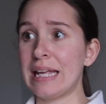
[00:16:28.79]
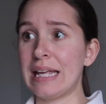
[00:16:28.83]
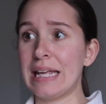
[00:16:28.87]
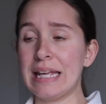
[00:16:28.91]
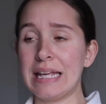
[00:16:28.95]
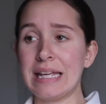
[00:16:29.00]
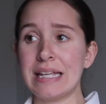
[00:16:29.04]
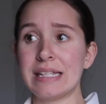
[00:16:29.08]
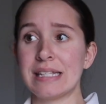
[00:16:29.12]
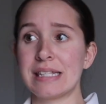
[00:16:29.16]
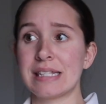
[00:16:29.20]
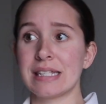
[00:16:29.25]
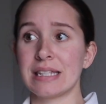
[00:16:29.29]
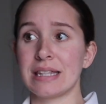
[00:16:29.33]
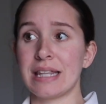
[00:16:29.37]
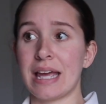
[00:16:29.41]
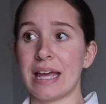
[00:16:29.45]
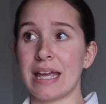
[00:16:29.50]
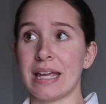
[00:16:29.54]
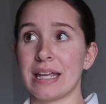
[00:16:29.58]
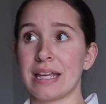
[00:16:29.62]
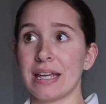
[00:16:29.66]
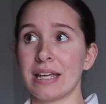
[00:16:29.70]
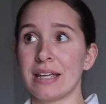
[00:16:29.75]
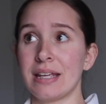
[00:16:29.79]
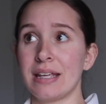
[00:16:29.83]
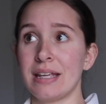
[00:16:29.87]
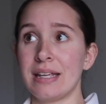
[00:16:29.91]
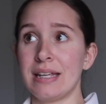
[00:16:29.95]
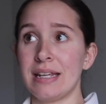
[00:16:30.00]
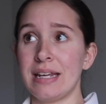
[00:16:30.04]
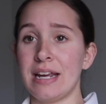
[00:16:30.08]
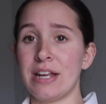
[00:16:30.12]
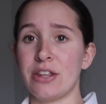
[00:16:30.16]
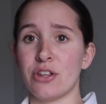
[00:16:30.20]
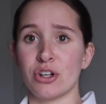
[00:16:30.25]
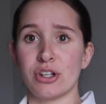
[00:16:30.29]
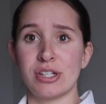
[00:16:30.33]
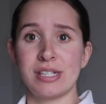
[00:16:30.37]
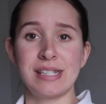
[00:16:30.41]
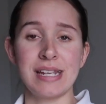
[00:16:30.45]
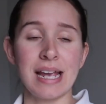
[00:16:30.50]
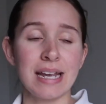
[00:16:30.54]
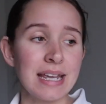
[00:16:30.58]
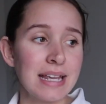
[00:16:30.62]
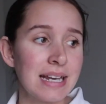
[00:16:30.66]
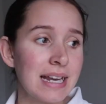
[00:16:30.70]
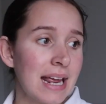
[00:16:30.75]
is like either
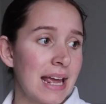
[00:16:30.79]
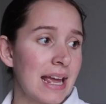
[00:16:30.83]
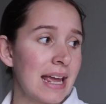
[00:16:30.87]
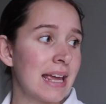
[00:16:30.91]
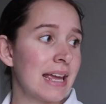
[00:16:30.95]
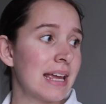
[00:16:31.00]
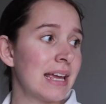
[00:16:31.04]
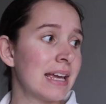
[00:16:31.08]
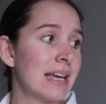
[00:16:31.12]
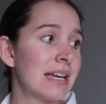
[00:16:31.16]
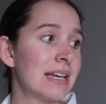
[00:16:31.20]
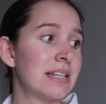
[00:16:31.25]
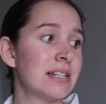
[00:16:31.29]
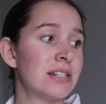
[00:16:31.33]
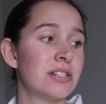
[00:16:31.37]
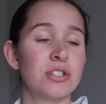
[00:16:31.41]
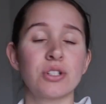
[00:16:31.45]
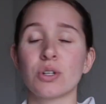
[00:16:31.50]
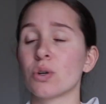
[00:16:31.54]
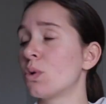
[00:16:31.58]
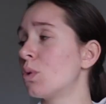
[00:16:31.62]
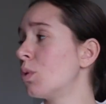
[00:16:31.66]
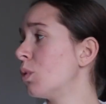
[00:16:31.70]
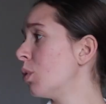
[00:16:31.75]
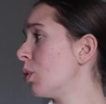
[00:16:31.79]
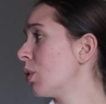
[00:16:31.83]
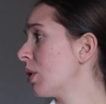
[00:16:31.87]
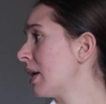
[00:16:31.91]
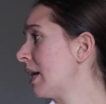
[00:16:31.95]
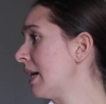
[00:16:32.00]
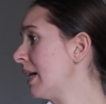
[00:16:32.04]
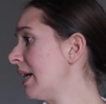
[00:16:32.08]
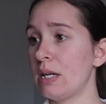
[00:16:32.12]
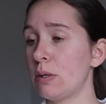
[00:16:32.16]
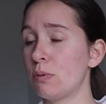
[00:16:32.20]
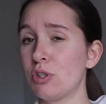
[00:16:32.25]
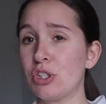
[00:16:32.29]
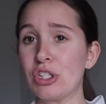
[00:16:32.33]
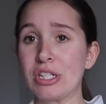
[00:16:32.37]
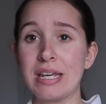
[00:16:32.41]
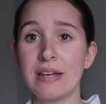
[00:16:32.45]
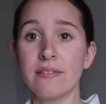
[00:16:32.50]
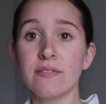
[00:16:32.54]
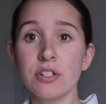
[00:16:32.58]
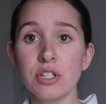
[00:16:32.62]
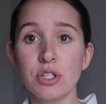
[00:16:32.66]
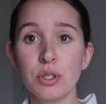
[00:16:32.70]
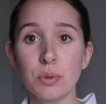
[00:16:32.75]
secondhand or it was
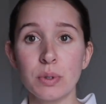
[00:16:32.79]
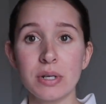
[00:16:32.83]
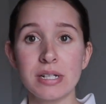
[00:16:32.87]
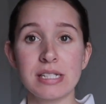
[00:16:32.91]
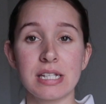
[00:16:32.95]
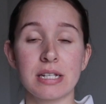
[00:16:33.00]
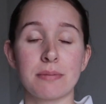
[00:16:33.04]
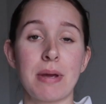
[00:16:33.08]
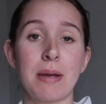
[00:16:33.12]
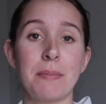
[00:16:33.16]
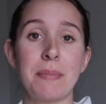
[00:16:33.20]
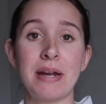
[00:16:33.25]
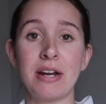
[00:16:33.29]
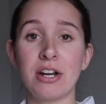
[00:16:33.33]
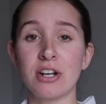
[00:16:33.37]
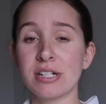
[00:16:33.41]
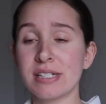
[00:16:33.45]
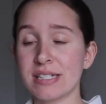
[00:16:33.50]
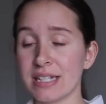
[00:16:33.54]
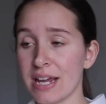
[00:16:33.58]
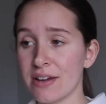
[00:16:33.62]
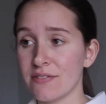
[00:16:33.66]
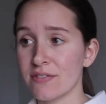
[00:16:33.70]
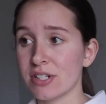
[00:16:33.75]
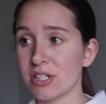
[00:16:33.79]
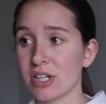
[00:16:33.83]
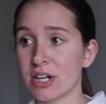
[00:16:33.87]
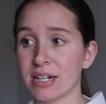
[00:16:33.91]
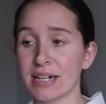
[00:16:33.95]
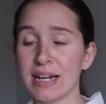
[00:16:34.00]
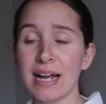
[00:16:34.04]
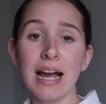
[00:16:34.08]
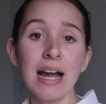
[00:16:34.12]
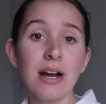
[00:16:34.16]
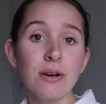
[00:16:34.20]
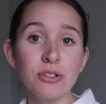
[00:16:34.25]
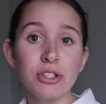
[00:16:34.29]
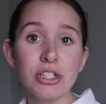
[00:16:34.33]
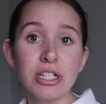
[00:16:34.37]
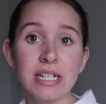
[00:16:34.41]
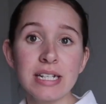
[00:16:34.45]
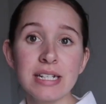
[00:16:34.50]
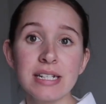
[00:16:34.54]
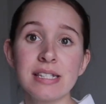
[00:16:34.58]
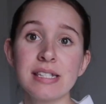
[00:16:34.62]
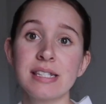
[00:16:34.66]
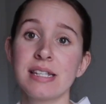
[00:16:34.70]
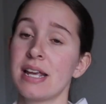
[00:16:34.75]
given to us. Like my parents gave us our
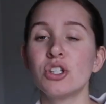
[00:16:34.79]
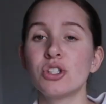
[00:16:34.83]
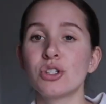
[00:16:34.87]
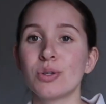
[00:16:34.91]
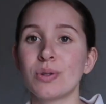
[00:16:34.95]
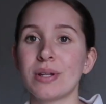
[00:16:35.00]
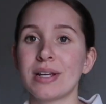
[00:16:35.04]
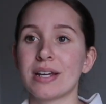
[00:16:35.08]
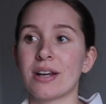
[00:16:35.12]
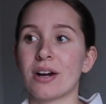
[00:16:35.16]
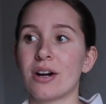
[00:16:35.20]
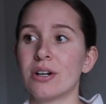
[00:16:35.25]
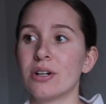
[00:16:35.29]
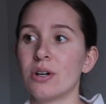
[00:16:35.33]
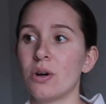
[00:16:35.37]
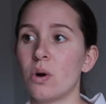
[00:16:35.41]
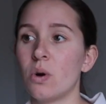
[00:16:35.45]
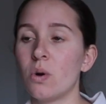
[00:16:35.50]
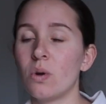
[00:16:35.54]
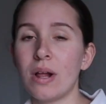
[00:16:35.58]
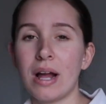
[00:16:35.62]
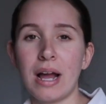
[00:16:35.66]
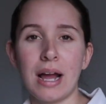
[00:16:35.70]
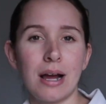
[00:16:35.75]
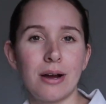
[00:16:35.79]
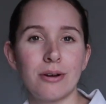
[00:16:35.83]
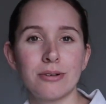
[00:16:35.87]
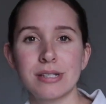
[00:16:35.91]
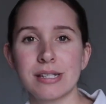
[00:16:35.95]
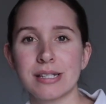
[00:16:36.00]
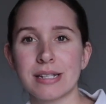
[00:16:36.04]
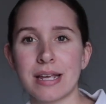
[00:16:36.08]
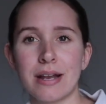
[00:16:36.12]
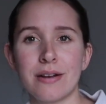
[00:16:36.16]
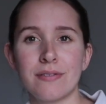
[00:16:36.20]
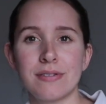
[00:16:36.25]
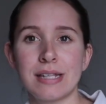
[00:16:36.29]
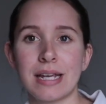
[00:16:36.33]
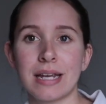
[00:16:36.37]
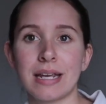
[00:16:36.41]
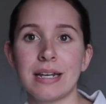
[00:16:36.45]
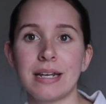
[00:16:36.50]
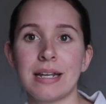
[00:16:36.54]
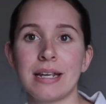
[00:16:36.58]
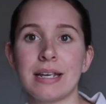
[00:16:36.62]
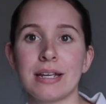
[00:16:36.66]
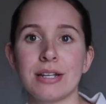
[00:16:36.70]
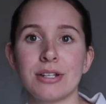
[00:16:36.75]
couches. So like our whole house is kind of
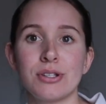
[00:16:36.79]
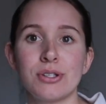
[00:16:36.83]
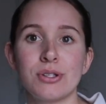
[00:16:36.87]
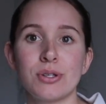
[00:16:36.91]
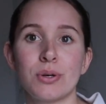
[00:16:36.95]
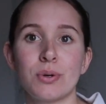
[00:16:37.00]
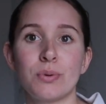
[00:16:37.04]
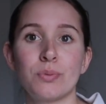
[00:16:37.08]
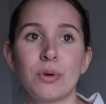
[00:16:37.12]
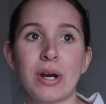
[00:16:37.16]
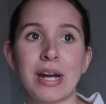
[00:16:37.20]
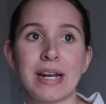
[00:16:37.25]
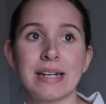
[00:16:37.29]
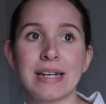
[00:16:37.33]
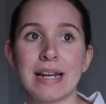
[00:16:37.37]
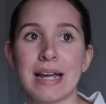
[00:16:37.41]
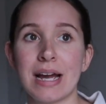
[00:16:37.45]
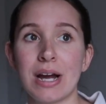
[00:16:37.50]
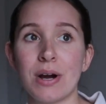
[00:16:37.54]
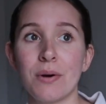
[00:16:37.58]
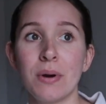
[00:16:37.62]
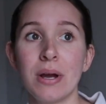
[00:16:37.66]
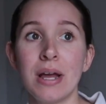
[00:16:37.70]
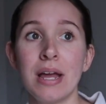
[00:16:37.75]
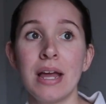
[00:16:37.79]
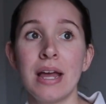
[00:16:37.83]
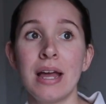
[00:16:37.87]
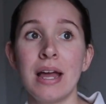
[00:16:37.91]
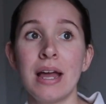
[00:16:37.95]
secondhand. So right now